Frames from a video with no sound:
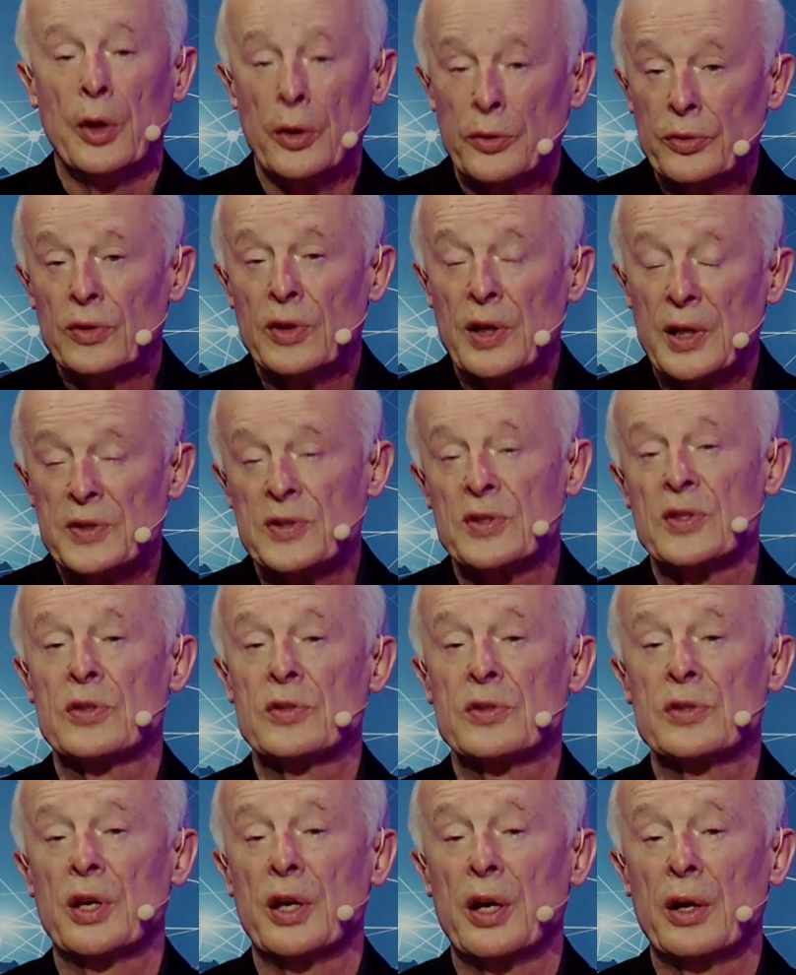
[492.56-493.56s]
not
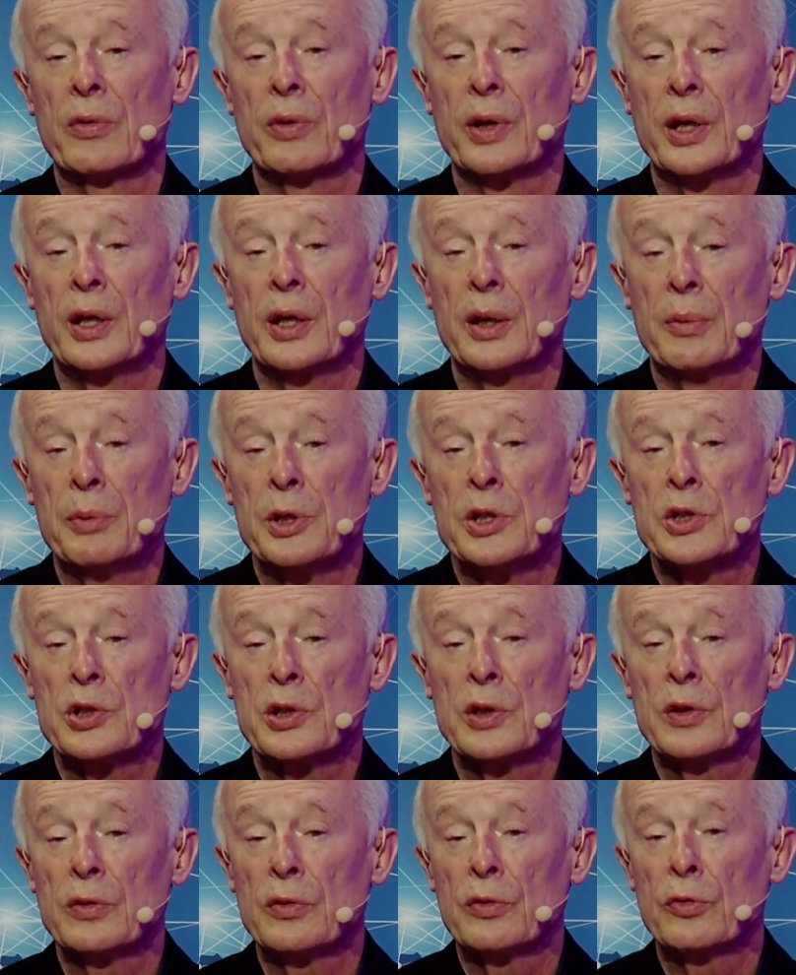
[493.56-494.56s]
necessary
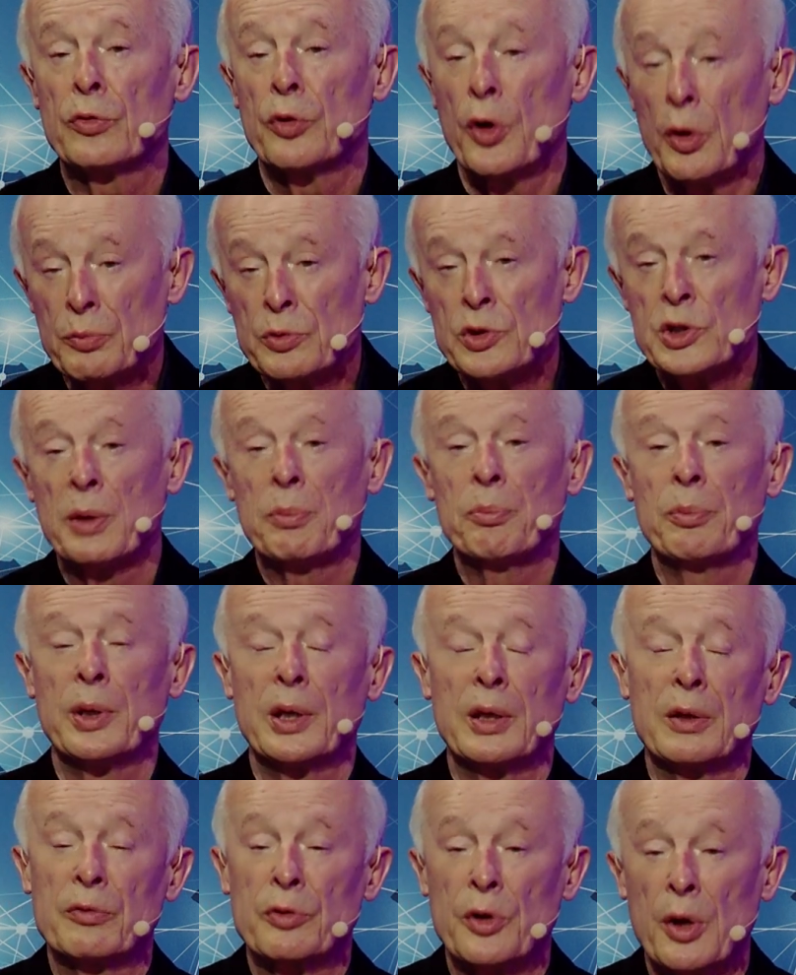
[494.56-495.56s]
emissions from
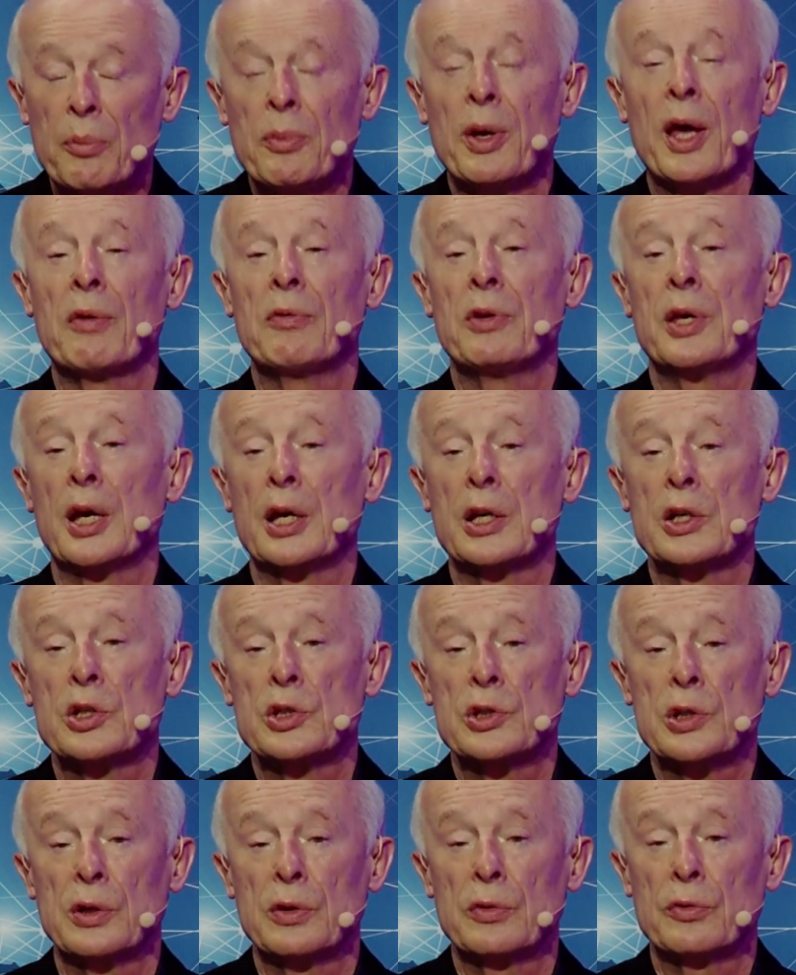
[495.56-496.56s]
shipping, from
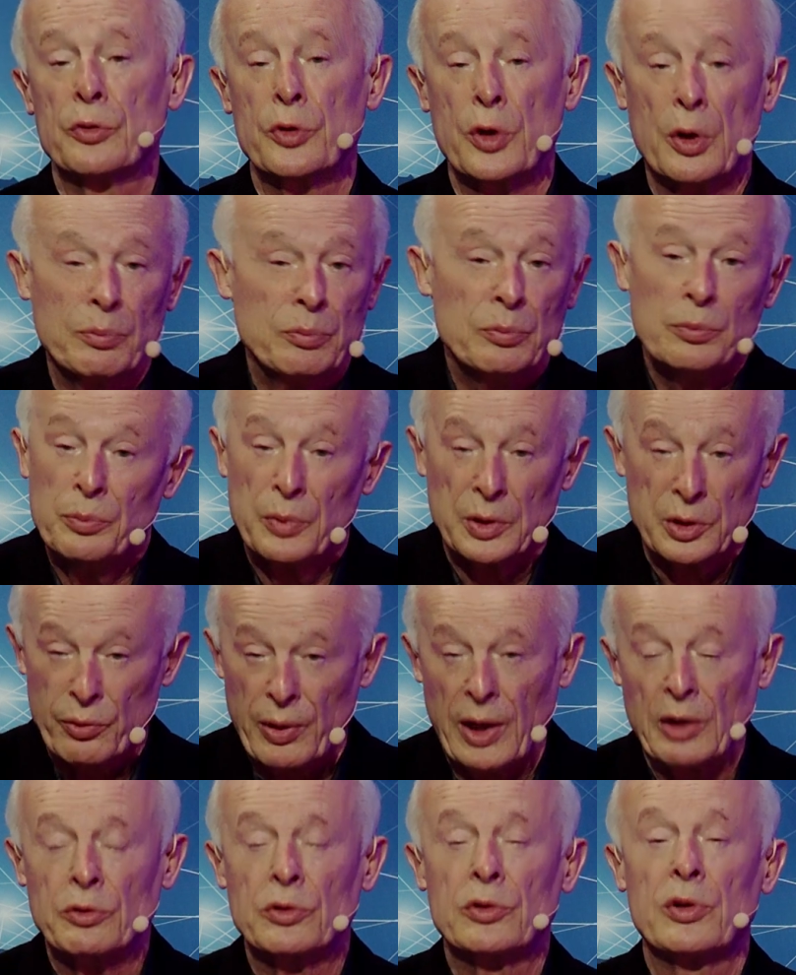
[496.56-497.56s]
aviation, from
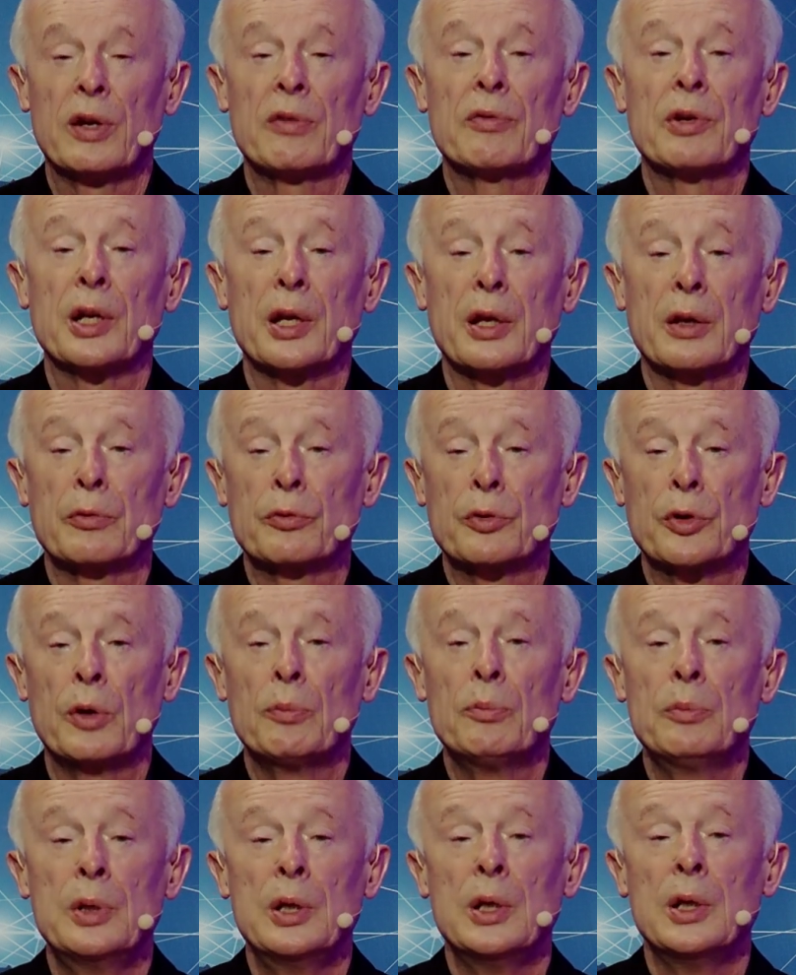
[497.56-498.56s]
ground traveling,
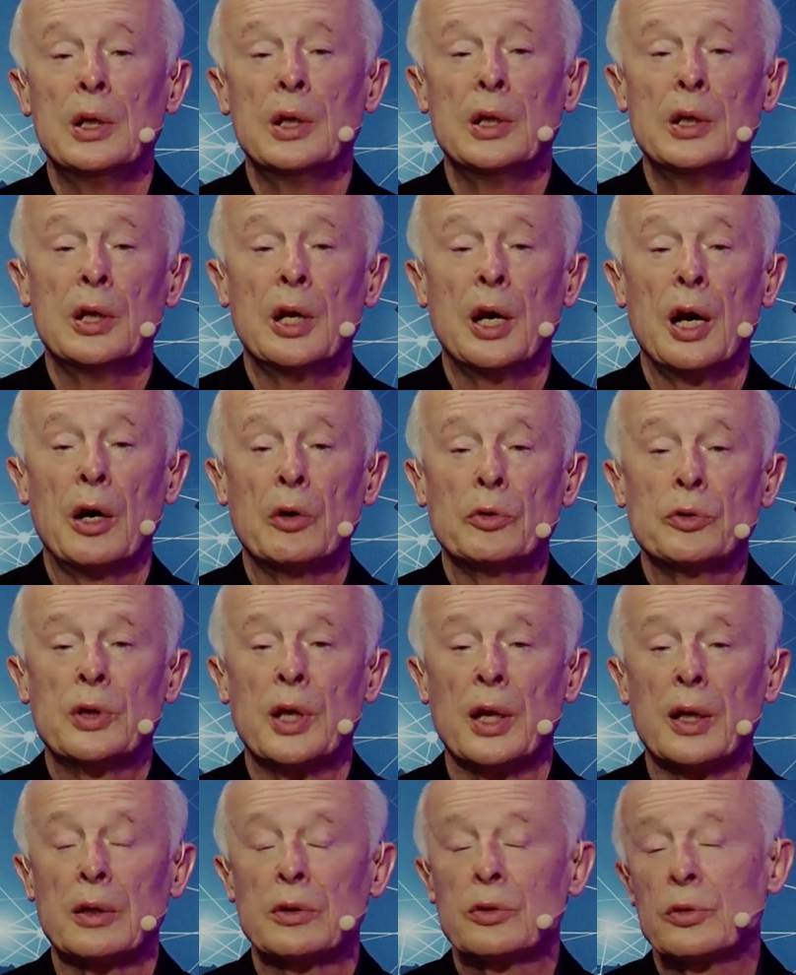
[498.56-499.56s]
from
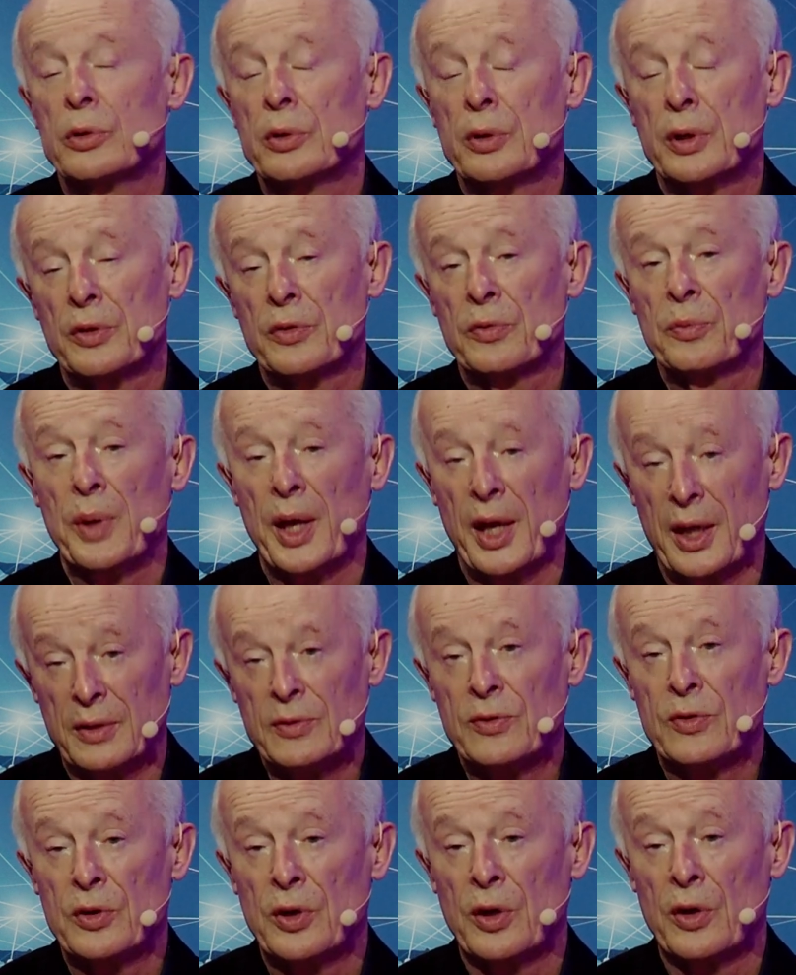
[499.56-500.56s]
hotel tourism,
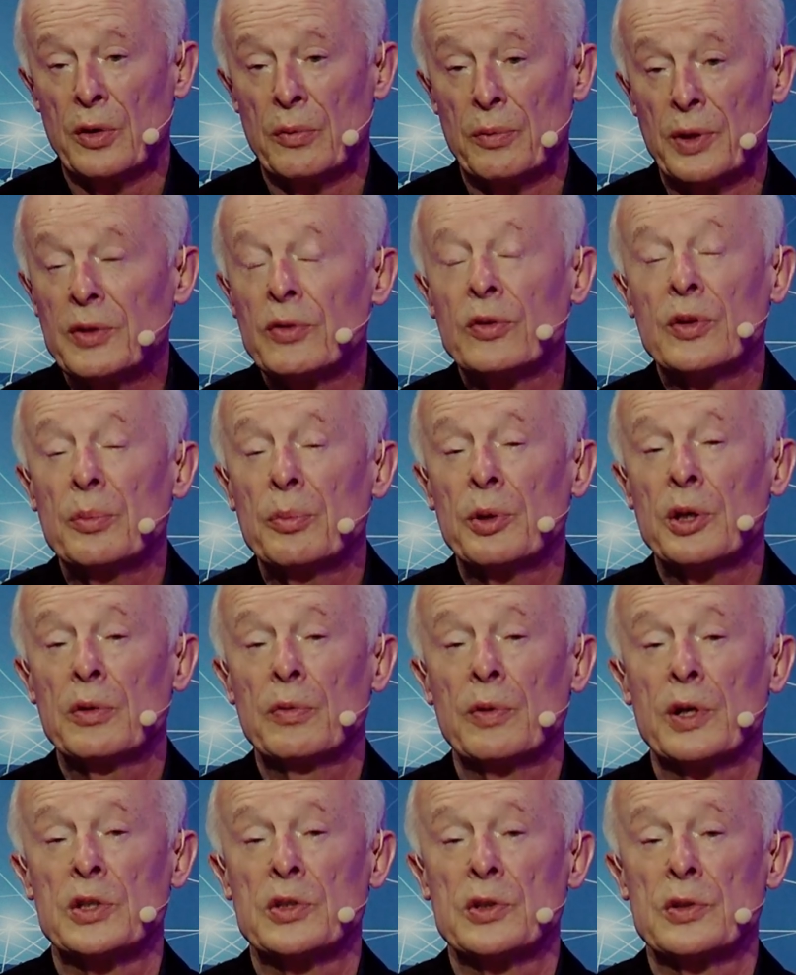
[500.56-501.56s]
and so on? That's the
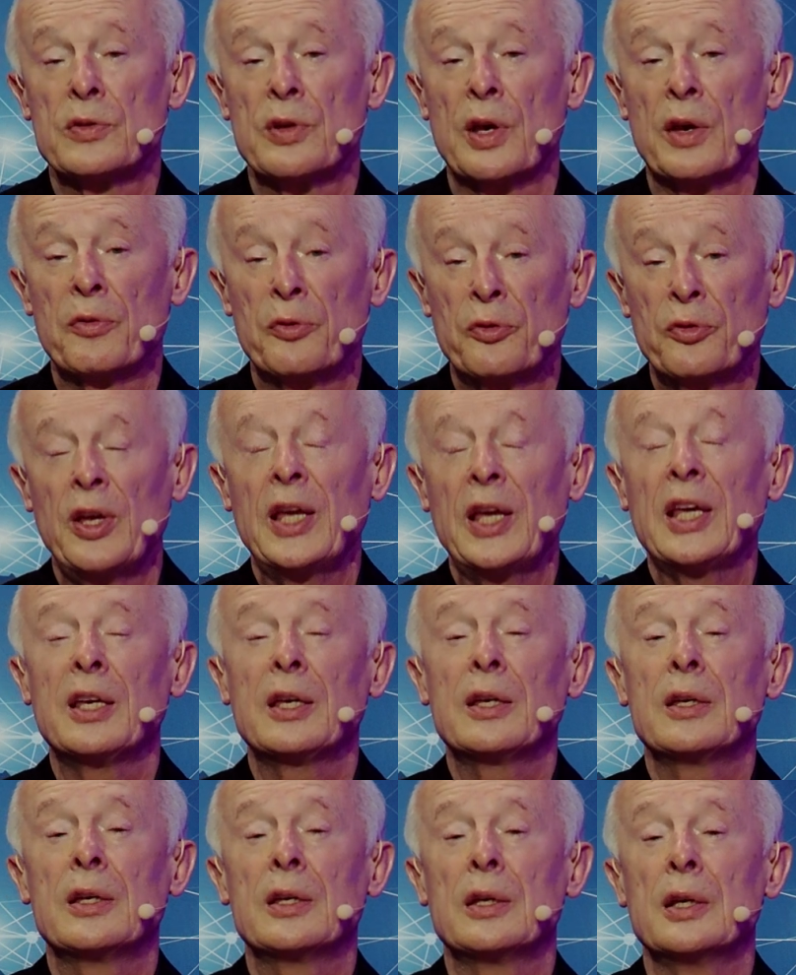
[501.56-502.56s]
big question. So I
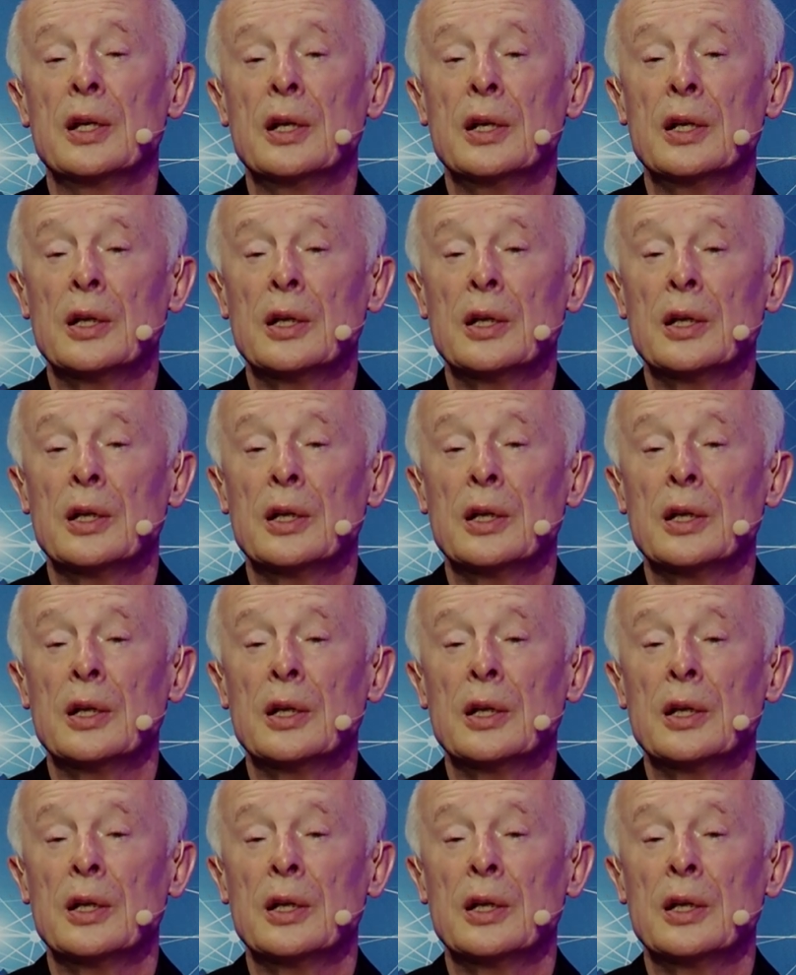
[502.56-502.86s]
think